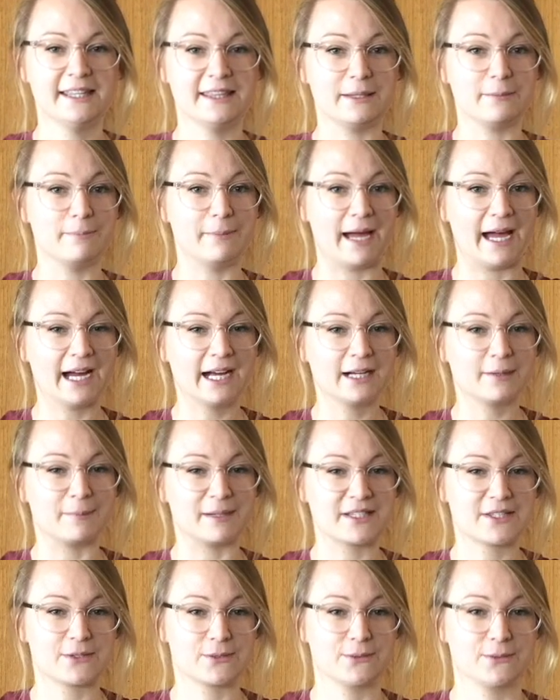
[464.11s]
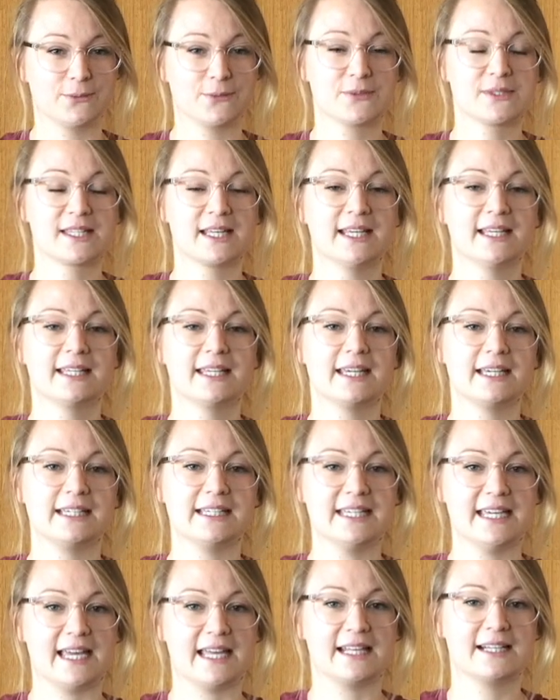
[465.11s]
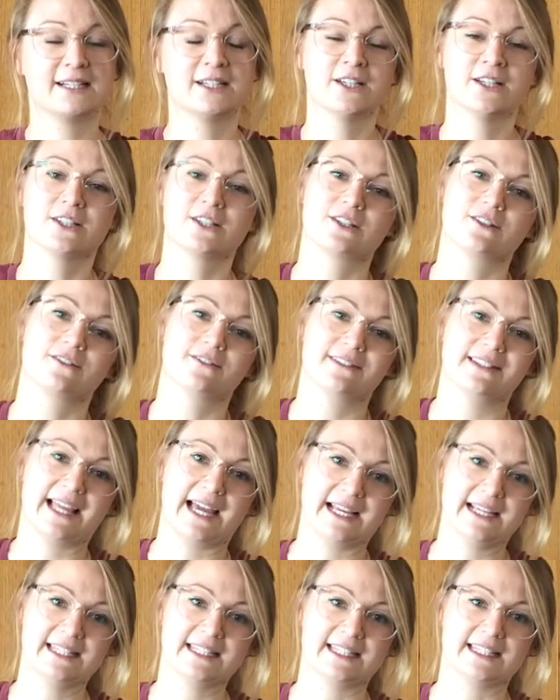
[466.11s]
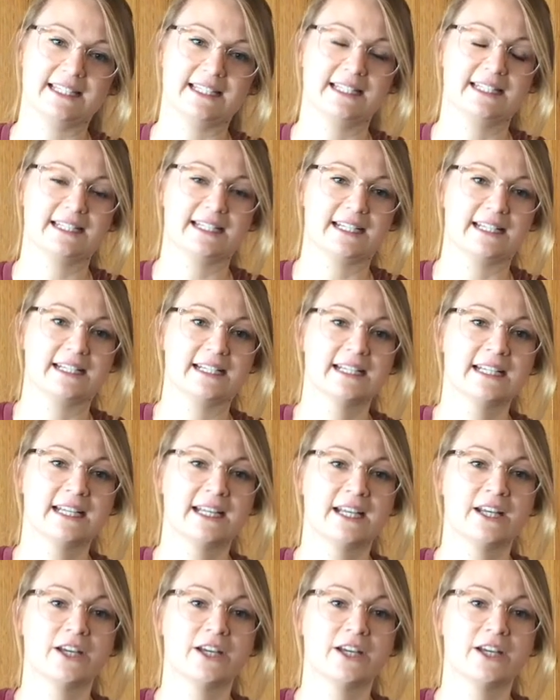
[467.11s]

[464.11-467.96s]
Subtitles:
the back muscles can get sort of lengthened and